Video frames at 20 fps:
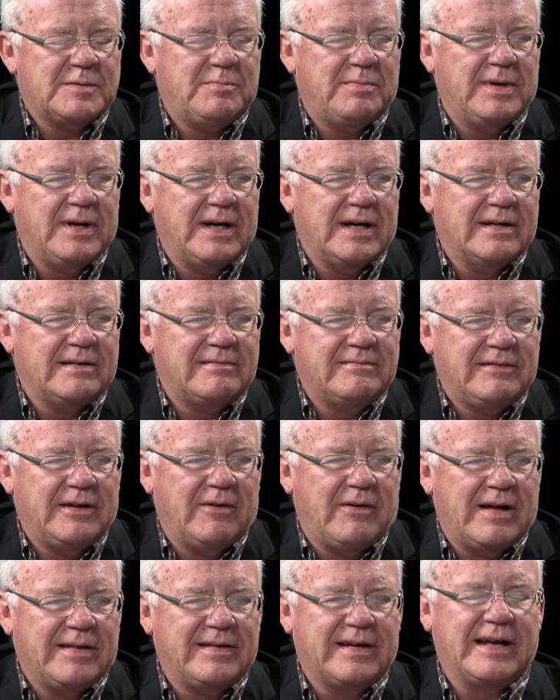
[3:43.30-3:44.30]
but
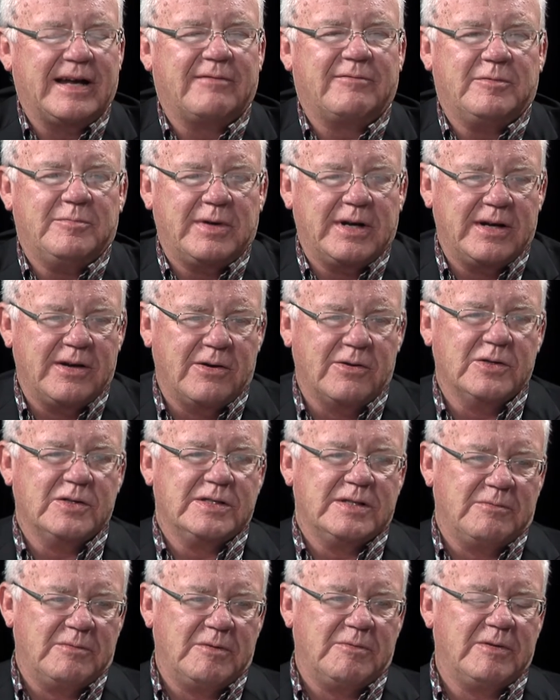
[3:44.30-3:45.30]
you know, I think everybody
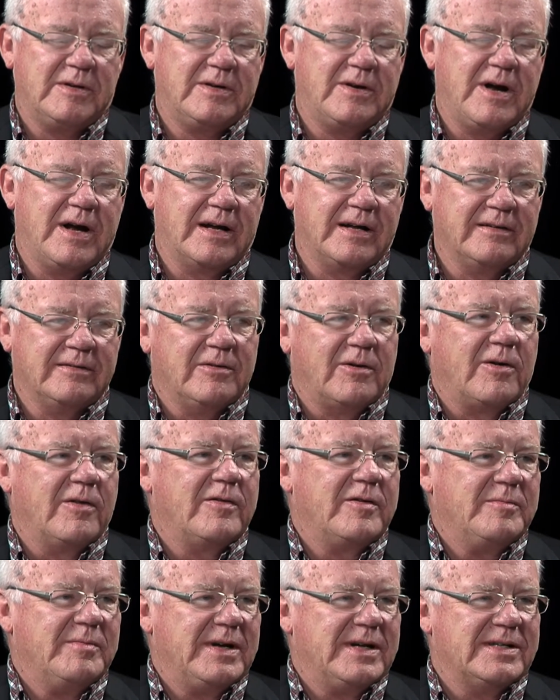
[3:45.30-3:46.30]
knows that when we're talking
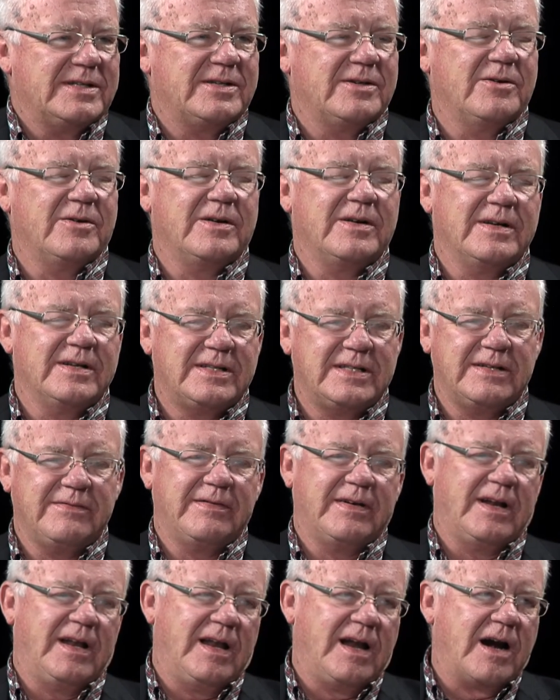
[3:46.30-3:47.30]
northern Minnesota, it's
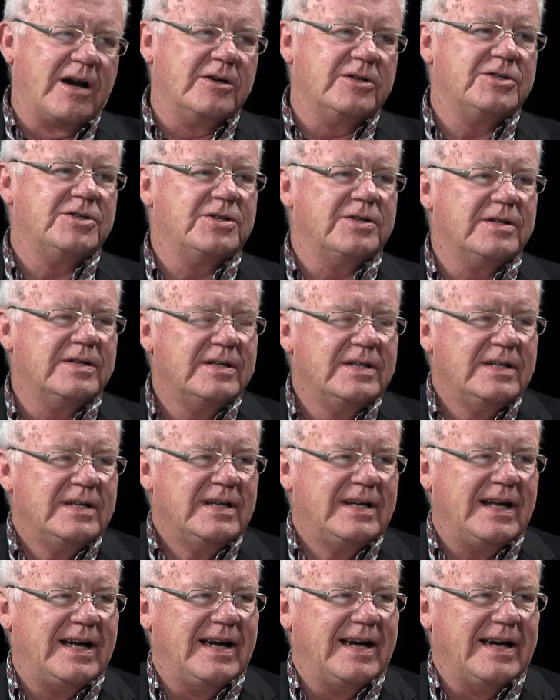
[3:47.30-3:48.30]
even a larger
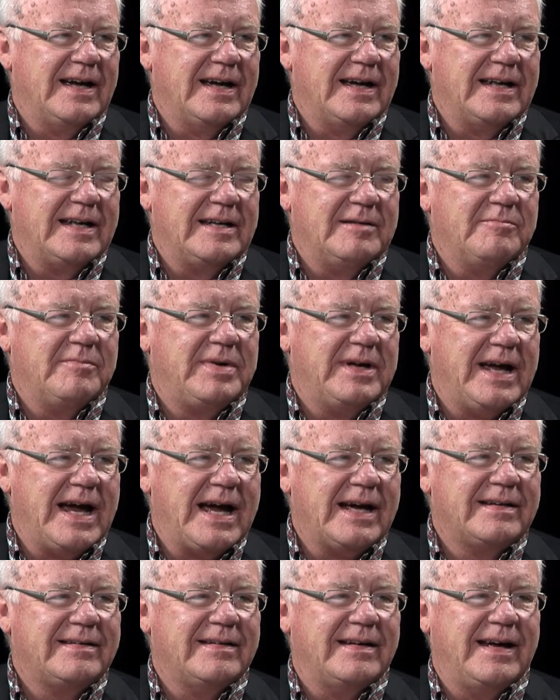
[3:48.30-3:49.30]
uh,
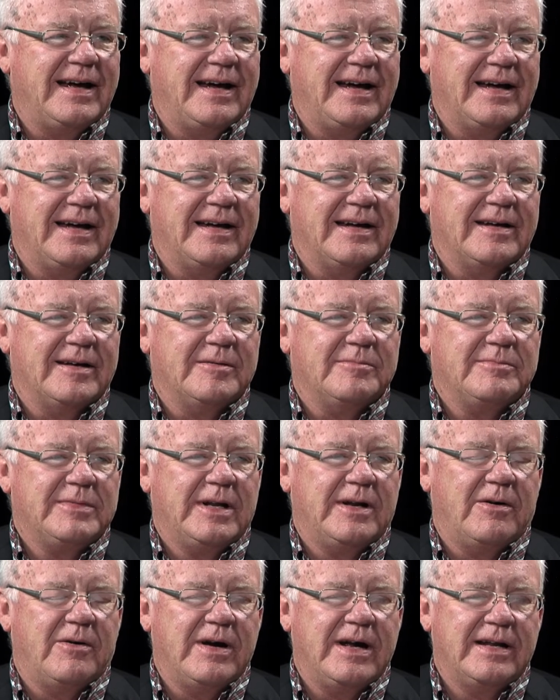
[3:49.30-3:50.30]
impact. Mm-hmm. uh,
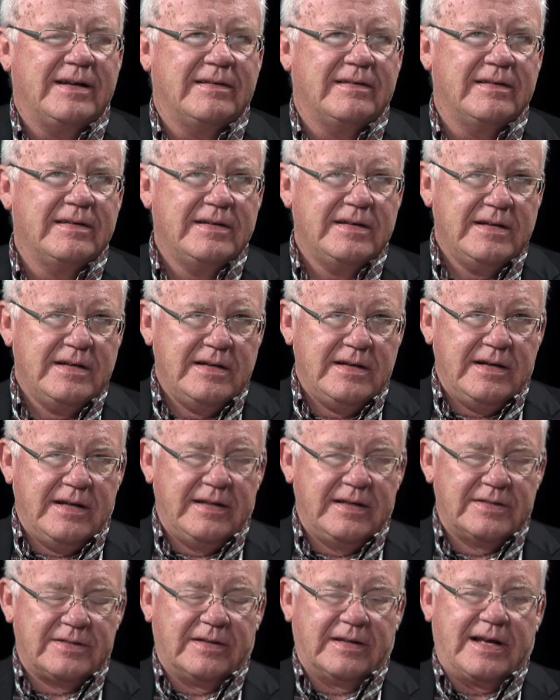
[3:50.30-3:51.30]
you know, and
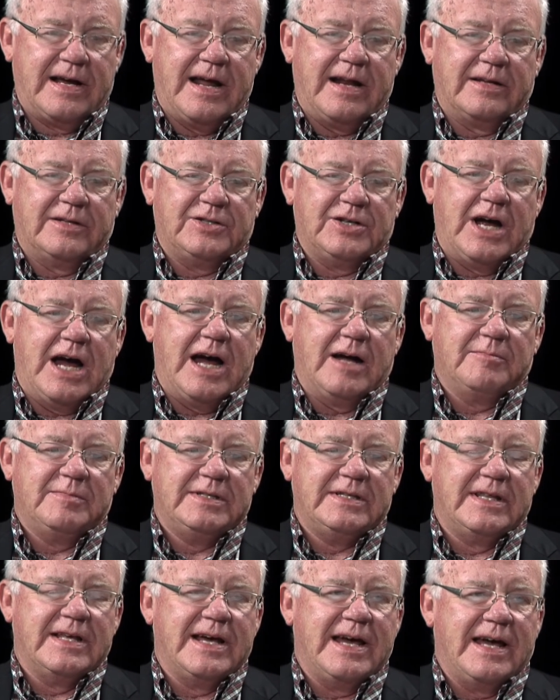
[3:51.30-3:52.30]
these are the kind of
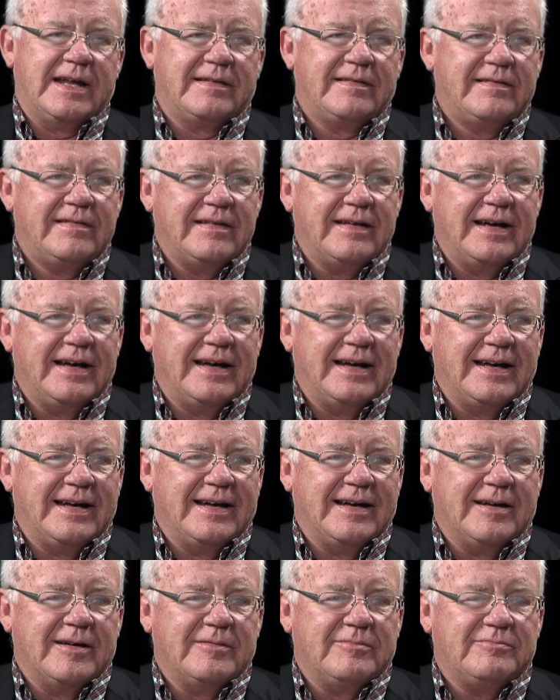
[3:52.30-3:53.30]
jobs that
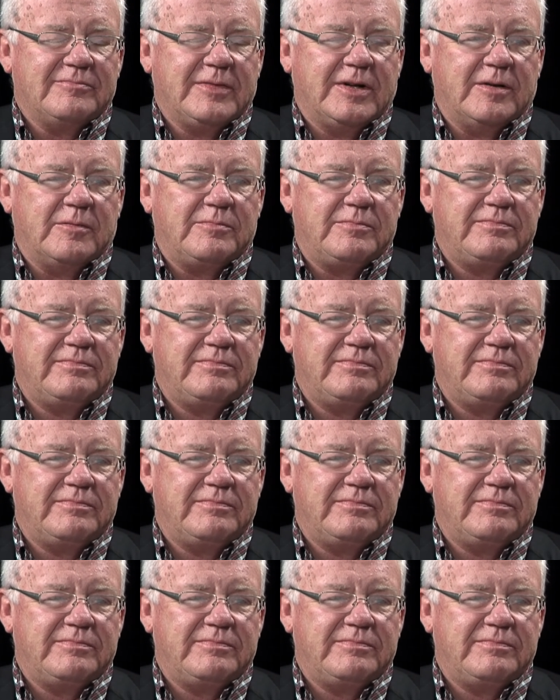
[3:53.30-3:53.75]
uh, you know,